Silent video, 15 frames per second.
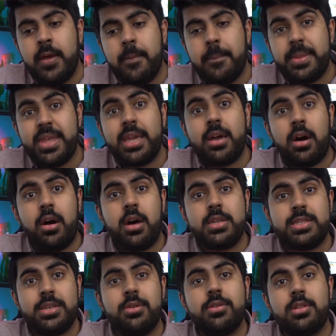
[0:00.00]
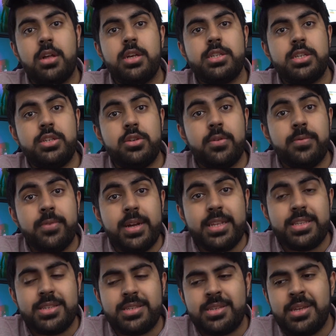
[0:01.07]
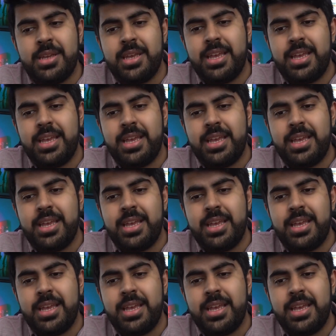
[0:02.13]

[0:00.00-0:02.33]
but they are still classed as your friends.